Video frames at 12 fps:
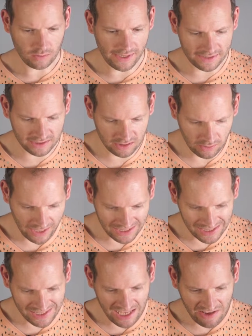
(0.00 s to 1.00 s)
right, so it
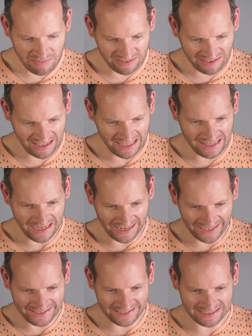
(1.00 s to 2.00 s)
actually gave me ten
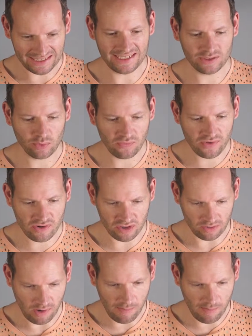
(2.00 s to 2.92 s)
ideas. Let's review them.